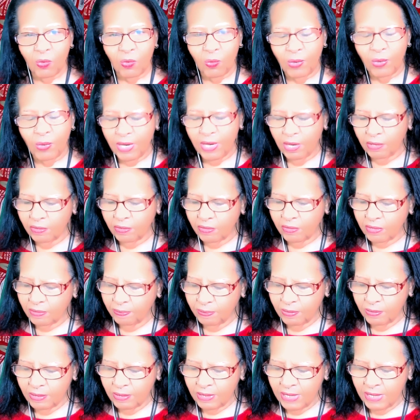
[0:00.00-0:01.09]
we are
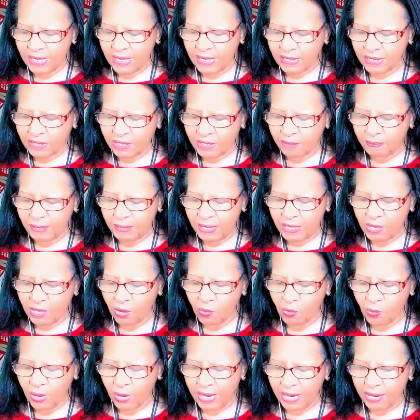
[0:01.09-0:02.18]
needing to be
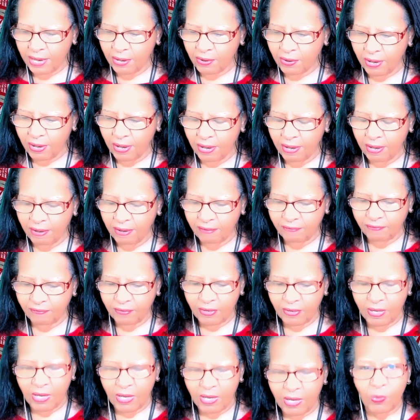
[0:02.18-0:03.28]
aware of,
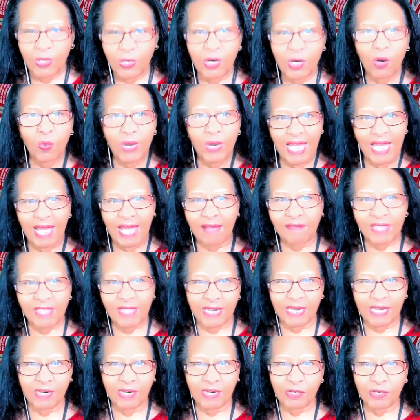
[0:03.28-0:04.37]
we know we have
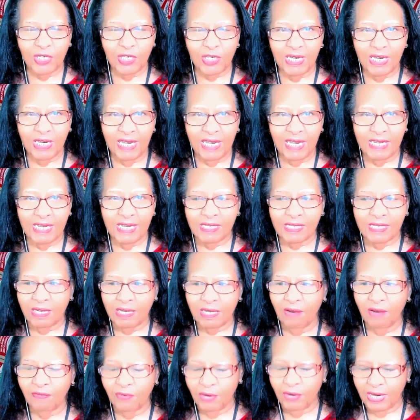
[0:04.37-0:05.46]
that energy and it's
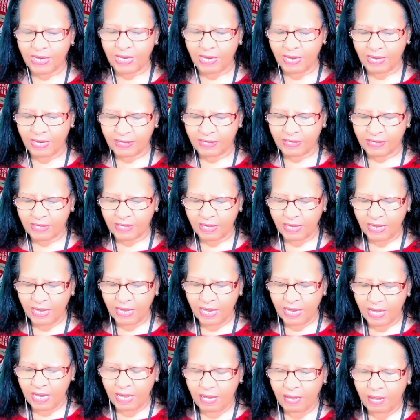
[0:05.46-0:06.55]
covering us.
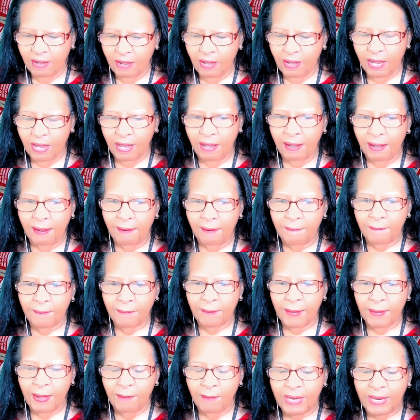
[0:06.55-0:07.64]

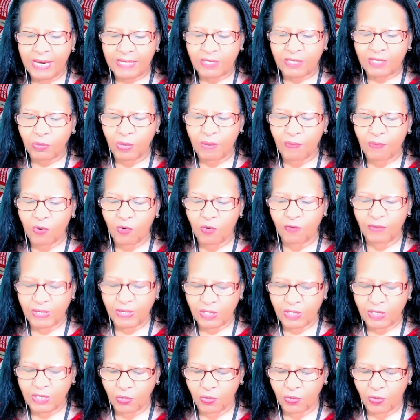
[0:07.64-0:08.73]
But as we move
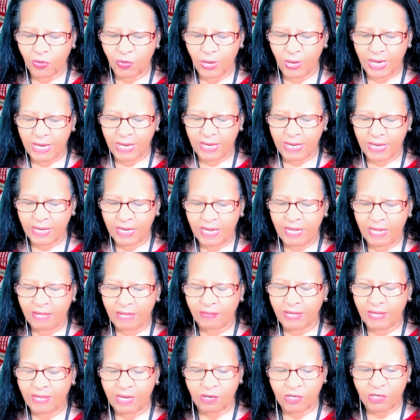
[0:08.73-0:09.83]
into the week,
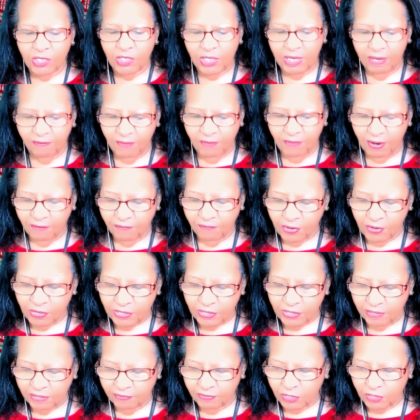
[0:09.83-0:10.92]
the energy of our
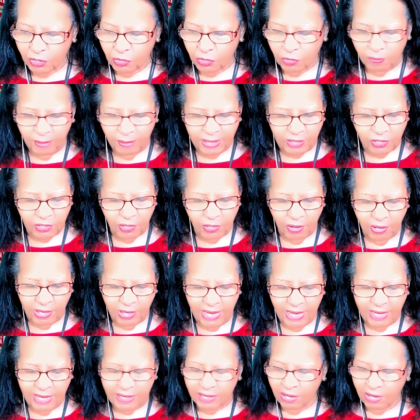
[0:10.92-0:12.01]
first of two major
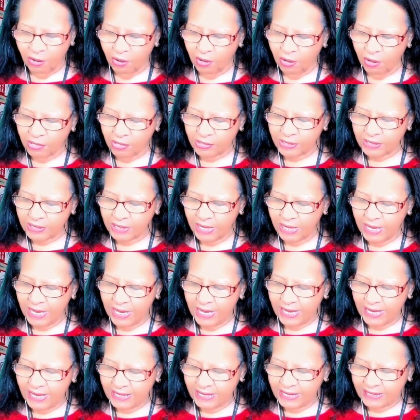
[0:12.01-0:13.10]
arcana cards
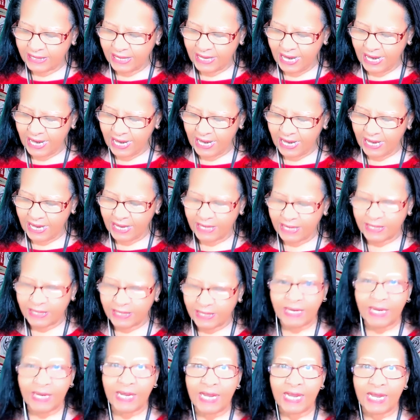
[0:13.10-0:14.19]
is at hand,
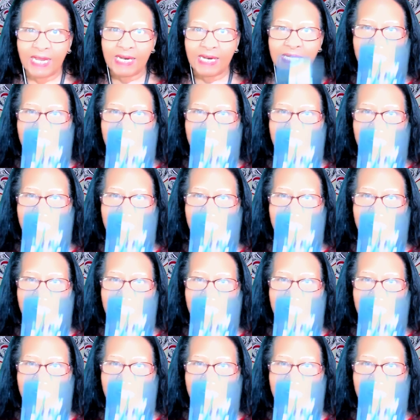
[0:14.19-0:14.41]
and